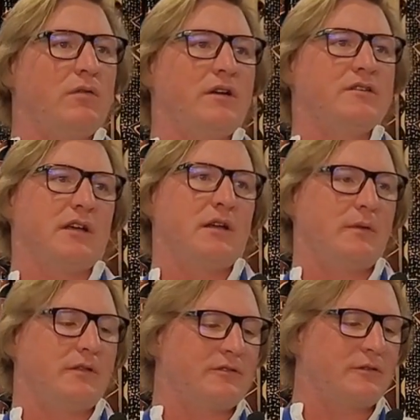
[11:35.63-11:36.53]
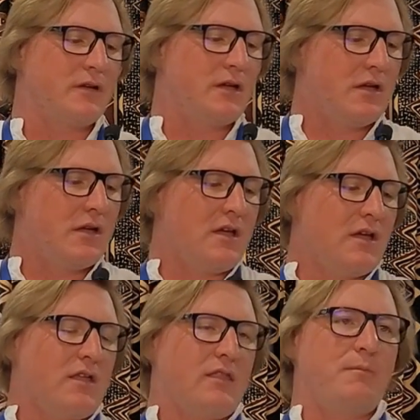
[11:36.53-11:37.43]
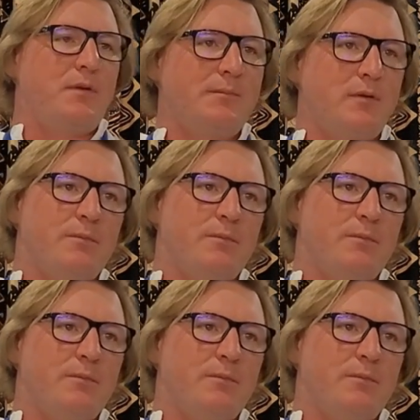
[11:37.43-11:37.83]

those elements. And then people